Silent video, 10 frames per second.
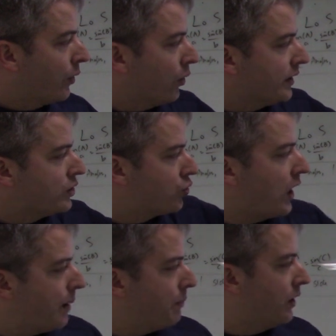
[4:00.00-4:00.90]
we're going to
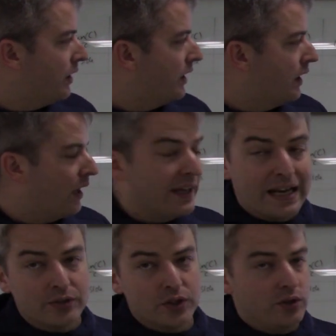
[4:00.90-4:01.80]
drop an
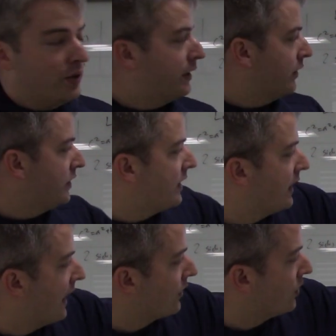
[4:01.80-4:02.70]
altitude in there. You see
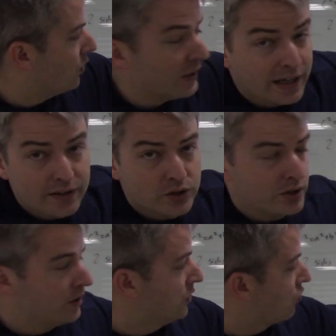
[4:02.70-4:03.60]
that altitude
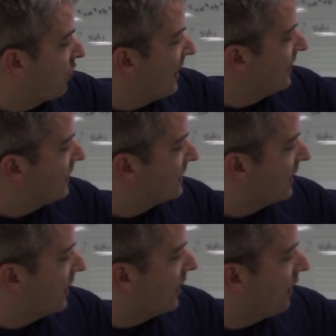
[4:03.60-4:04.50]
H? It's right.
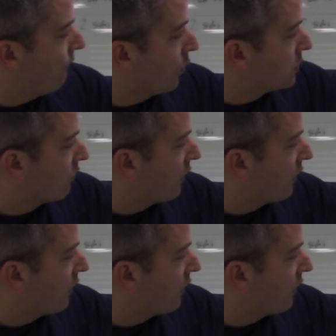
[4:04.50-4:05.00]
Forms a